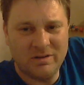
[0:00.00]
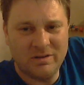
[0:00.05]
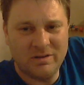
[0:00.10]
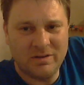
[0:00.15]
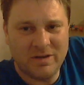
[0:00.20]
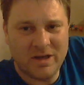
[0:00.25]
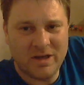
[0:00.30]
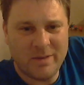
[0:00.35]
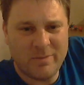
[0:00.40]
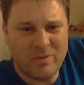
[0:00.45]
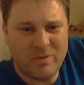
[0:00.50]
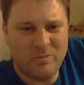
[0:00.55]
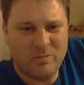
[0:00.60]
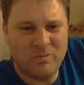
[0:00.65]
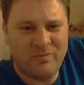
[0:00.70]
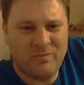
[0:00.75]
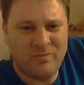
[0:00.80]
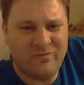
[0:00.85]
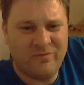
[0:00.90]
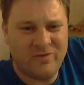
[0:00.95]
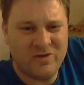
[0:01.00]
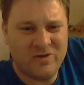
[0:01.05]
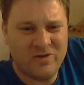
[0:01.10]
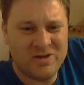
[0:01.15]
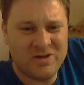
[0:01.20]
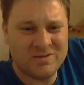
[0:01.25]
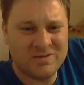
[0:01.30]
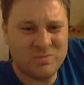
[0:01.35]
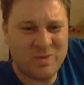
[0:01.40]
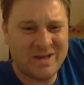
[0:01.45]
Came on
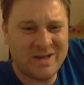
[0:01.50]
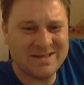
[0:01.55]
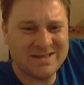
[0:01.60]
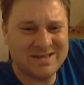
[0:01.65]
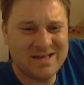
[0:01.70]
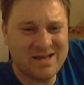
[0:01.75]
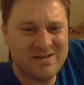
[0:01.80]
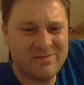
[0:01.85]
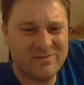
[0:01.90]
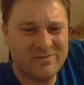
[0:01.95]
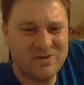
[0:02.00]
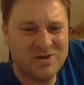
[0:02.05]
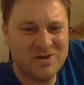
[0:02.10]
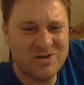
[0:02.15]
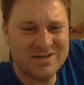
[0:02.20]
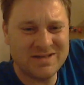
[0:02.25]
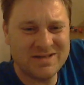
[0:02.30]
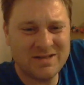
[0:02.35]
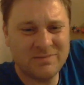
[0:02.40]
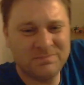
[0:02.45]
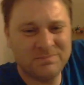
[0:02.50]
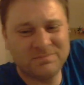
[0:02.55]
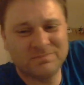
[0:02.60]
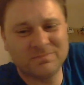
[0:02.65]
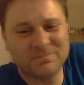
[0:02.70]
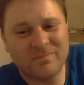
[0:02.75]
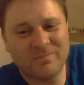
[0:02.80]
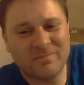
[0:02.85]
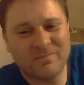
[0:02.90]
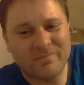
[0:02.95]
Thursday.
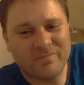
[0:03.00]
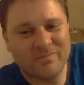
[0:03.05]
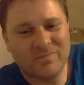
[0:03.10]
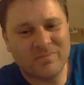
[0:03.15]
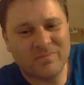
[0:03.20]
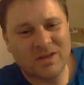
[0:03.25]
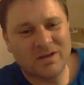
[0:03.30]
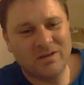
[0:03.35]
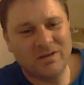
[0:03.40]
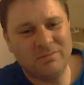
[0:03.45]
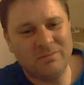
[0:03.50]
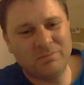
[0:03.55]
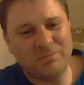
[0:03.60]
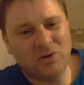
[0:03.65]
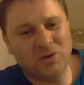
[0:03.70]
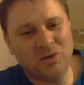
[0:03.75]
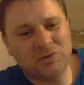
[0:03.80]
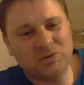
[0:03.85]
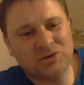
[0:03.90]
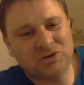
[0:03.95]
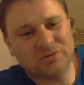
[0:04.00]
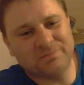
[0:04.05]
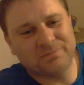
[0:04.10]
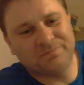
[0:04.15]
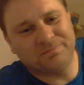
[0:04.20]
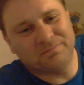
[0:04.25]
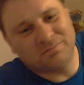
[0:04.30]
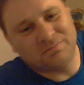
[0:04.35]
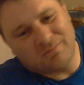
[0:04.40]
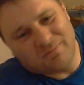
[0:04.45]
In post.
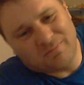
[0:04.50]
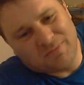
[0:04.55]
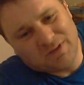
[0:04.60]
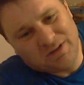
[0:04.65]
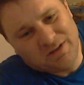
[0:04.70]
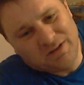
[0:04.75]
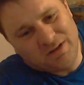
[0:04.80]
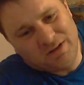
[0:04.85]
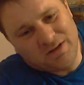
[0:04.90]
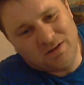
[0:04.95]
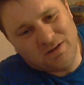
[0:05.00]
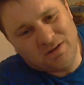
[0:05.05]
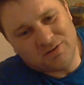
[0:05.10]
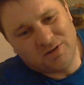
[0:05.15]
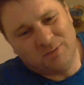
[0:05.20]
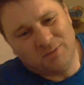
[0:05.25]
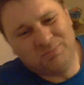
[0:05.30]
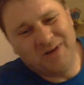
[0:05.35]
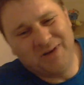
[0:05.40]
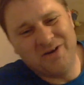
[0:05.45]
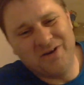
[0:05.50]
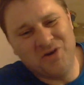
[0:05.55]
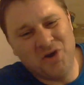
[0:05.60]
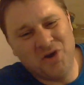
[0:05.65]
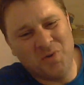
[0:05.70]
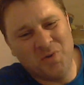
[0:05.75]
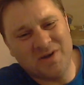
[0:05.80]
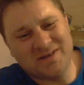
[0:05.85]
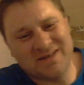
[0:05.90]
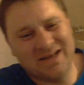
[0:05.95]
Not brand
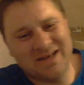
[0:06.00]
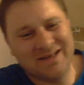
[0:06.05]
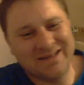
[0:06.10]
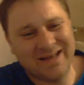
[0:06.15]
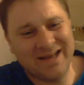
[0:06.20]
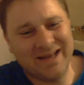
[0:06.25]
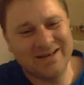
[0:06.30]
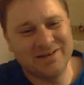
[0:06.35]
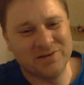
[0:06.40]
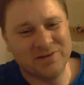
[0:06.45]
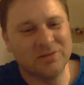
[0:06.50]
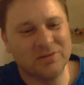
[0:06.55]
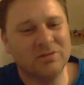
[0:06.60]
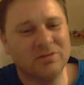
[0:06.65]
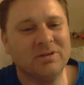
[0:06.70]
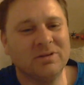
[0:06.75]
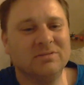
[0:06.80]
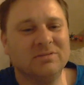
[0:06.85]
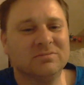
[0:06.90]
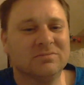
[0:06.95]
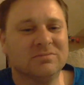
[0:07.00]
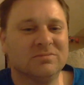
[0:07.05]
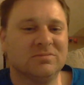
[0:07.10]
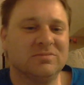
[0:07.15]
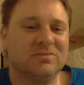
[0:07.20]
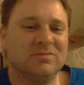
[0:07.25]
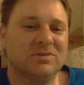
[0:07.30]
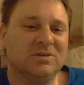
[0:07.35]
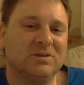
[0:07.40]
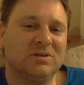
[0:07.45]
new, it's second hand. I mean,
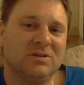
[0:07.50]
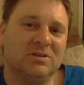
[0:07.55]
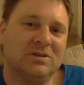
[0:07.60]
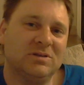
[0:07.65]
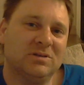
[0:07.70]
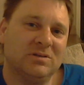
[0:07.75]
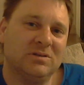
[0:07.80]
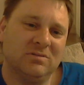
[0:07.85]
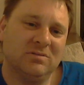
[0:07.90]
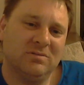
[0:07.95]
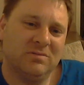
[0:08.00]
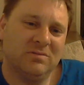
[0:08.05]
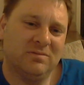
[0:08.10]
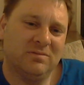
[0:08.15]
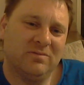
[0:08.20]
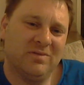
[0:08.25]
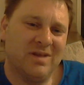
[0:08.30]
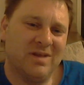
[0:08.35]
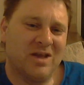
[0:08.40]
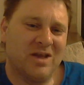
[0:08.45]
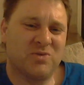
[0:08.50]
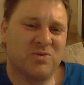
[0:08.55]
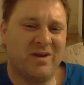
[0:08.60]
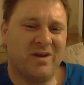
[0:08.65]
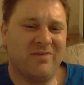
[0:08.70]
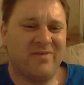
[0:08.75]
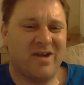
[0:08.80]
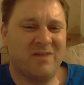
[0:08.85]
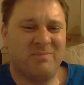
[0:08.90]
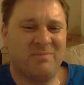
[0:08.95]
like
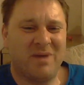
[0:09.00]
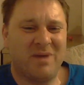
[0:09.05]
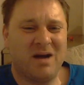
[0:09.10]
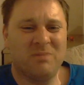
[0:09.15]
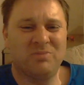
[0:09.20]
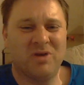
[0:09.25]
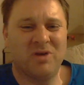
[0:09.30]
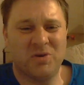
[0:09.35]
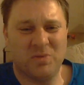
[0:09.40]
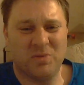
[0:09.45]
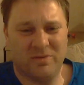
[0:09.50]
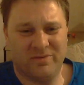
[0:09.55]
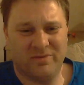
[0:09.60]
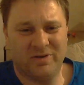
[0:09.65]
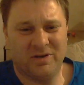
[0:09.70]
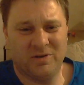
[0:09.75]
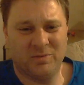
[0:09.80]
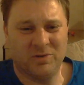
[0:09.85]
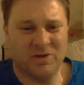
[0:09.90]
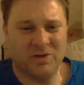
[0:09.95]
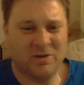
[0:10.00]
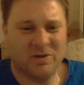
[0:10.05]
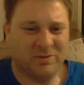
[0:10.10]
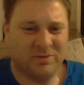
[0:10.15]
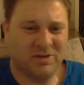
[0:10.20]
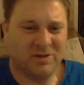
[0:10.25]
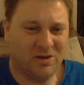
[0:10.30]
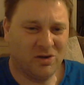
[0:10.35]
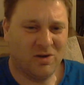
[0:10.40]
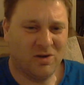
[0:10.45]
£25 brand new, I think it were,
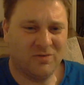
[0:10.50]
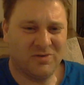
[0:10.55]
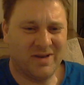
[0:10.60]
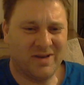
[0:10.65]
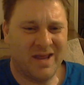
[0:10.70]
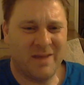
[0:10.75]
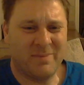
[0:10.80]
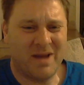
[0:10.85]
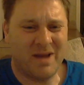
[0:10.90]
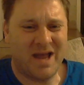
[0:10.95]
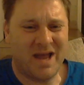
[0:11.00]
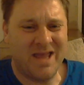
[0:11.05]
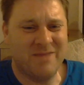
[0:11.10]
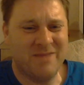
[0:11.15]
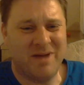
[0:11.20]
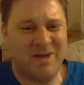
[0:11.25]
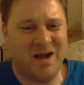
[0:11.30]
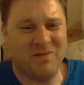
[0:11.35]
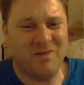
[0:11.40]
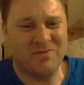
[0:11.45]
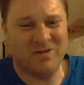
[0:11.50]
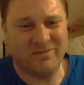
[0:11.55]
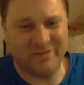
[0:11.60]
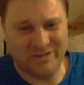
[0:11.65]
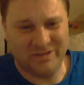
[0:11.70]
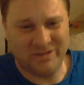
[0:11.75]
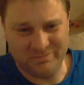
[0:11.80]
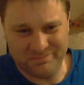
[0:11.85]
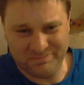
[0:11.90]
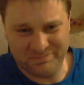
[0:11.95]
but I got it for about £8, I think.